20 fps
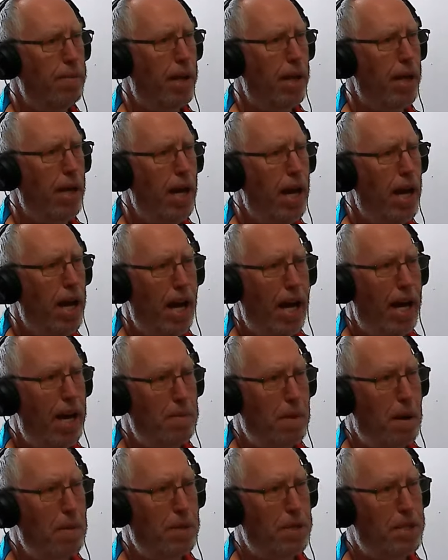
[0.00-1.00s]
like, and I
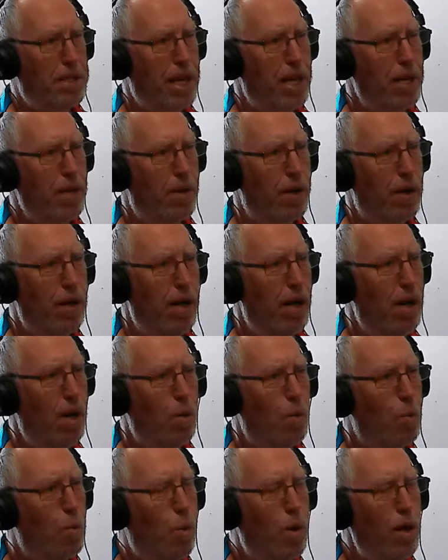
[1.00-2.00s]
remember saying to her,
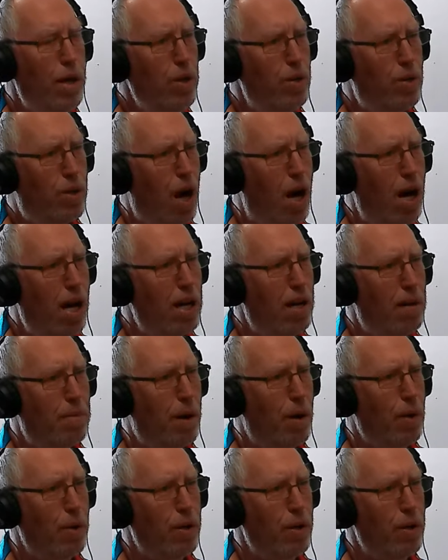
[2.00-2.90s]
"What are you talking about?